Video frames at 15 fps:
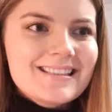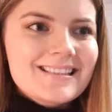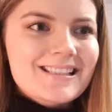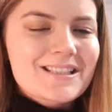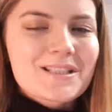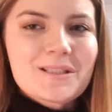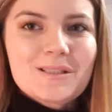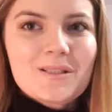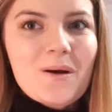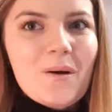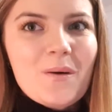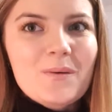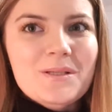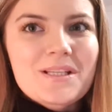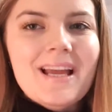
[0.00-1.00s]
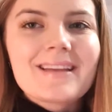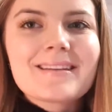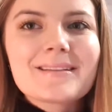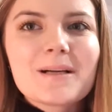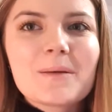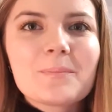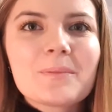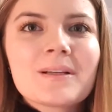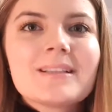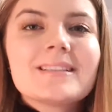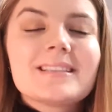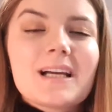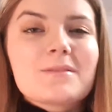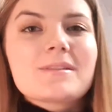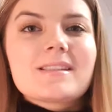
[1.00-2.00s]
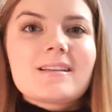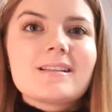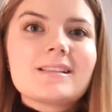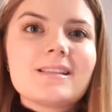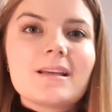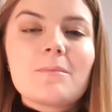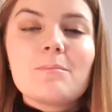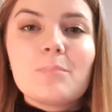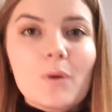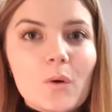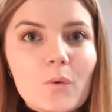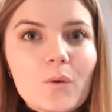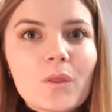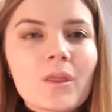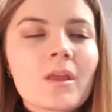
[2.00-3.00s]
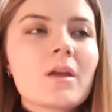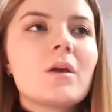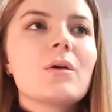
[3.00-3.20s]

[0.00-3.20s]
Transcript: So she ended up downsizing both,